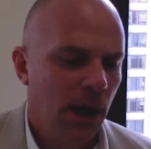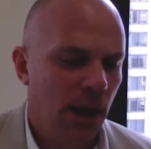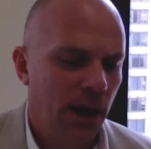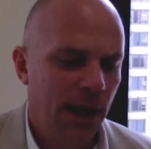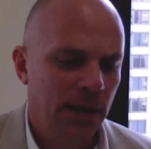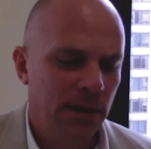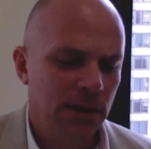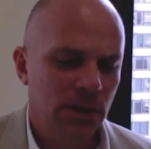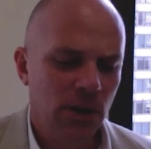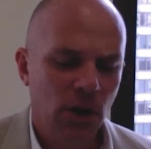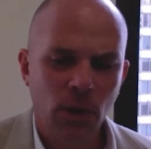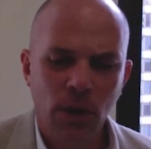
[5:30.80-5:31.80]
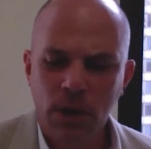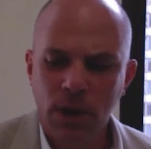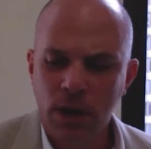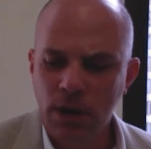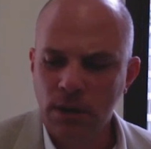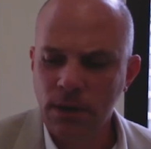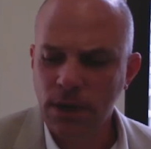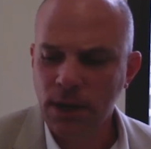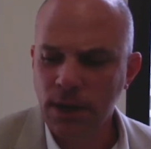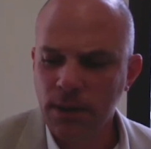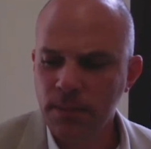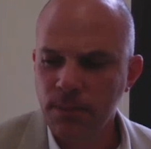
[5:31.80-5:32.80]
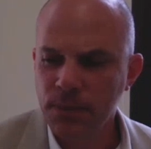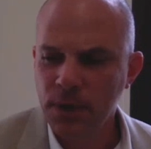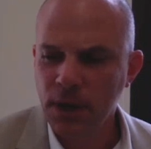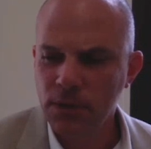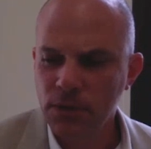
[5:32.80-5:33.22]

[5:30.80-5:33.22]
uh, and you know our um,